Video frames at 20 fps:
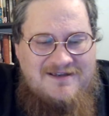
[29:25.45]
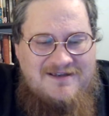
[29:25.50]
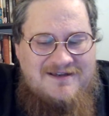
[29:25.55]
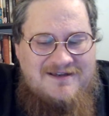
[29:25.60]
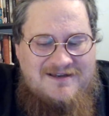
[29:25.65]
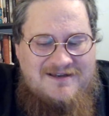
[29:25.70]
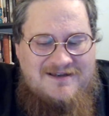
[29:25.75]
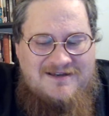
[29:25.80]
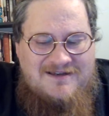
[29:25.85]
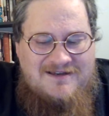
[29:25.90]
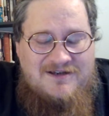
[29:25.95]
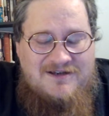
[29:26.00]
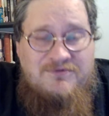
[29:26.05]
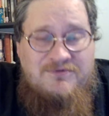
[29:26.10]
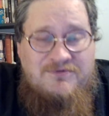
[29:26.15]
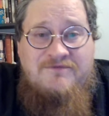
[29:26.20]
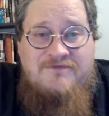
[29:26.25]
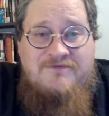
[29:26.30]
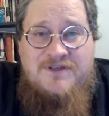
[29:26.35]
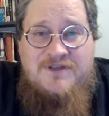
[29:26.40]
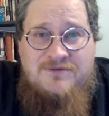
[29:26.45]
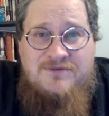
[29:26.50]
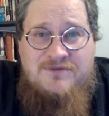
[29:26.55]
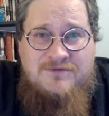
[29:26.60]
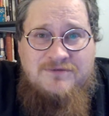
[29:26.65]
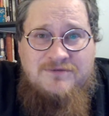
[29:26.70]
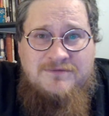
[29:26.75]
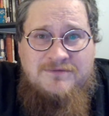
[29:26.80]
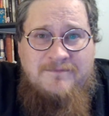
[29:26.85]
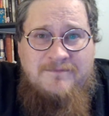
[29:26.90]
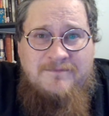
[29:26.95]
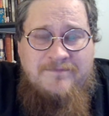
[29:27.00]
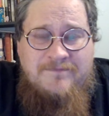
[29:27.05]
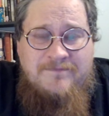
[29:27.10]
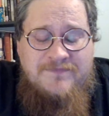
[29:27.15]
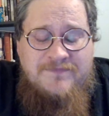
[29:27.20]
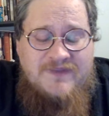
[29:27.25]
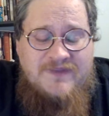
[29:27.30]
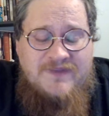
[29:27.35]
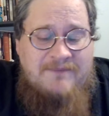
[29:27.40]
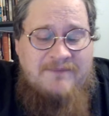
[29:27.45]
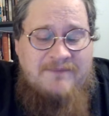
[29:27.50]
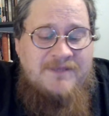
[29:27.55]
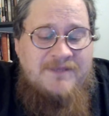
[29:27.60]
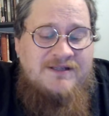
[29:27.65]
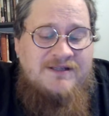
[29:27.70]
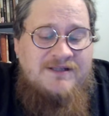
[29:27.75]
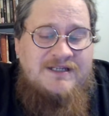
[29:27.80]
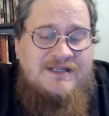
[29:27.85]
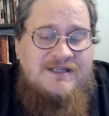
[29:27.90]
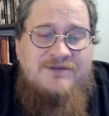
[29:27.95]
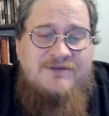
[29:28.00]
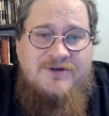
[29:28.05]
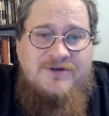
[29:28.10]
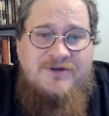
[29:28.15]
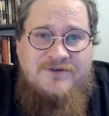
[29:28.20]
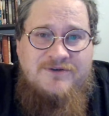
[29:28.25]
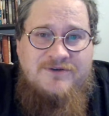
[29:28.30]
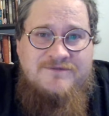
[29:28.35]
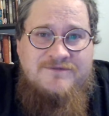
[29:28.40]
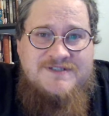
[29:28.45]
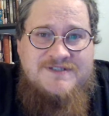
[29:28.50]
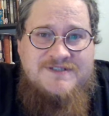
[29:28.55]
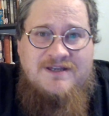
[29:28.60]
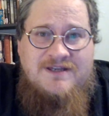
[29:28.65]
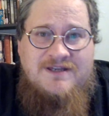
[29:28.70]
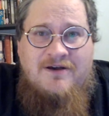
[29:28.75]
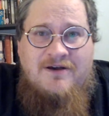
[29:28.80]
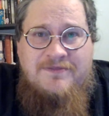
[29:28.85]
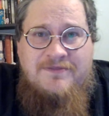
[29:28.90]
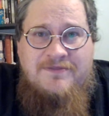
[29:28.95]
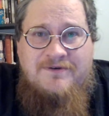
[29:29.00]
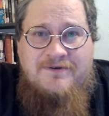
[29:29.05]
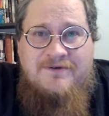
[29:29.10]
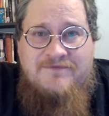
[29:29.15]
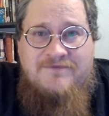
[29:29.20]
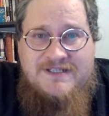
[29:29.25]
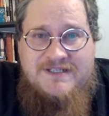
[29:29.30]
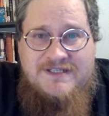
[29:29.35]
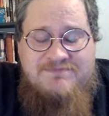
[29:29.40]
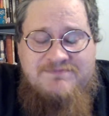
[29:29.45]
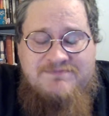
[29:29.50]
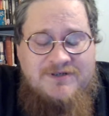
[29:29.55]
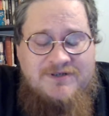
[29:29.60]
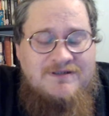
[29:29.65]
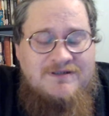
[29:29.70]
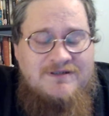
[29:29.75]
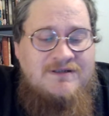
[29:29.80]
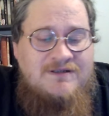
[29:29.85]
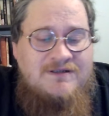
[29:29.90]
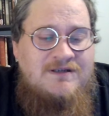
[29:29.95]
a review that Melody Groves, the author of this book,